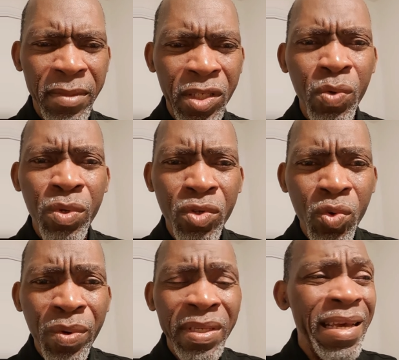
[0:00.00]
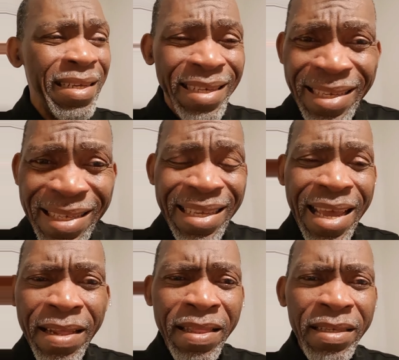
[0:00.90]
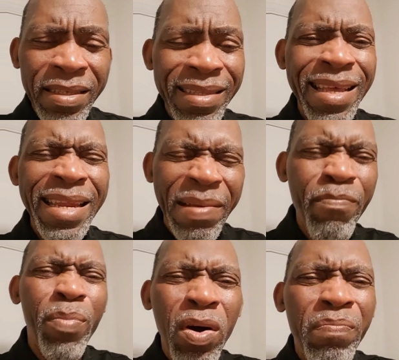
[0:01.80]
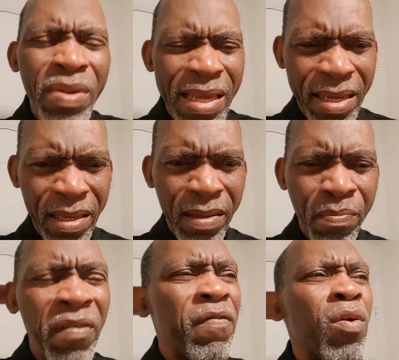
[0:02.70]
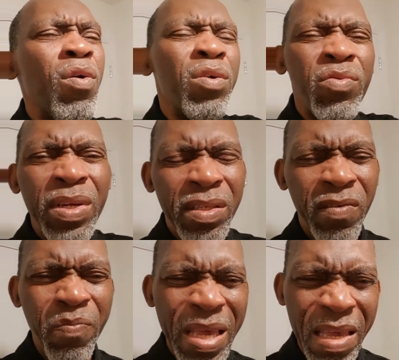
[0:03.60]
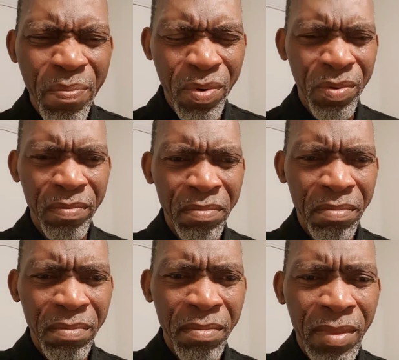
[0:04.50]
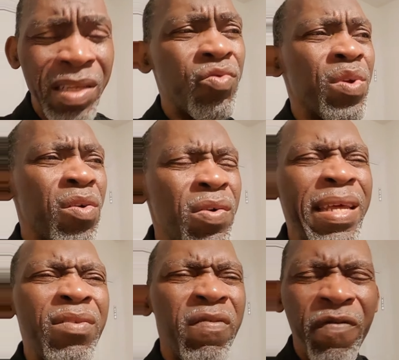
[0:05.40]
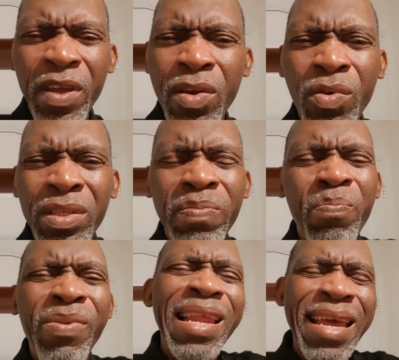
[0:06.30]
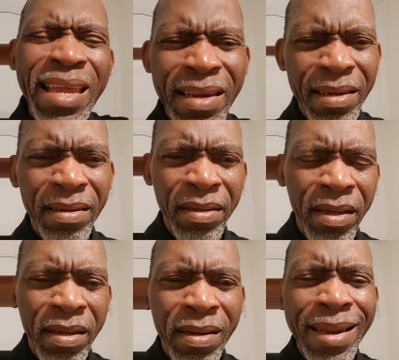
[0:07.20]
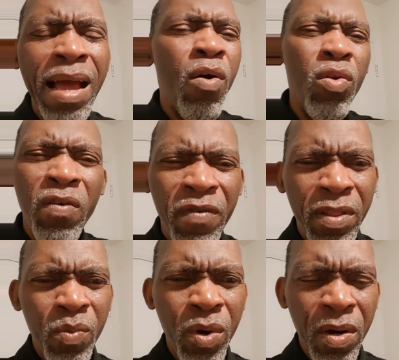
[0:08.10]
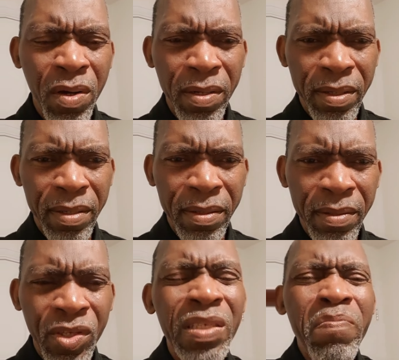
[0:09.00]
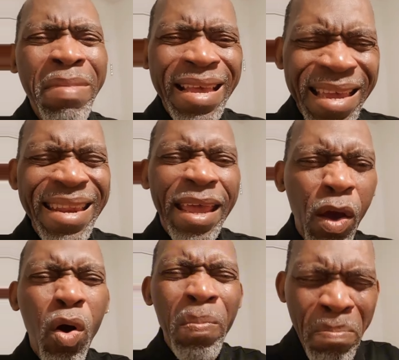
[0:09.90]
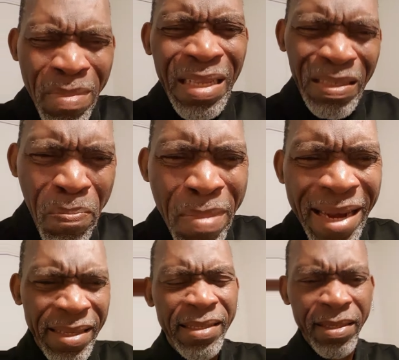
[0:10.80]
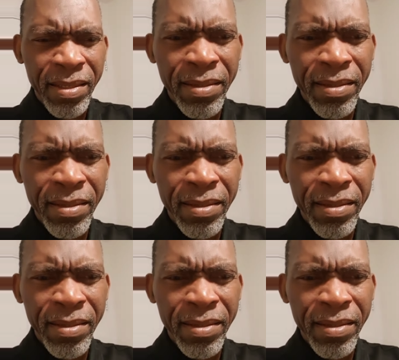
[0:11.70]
she will do it. She's saying this thing in public before hundreds of people. It's recorded on video. It's played now all over the world. She's making a commitment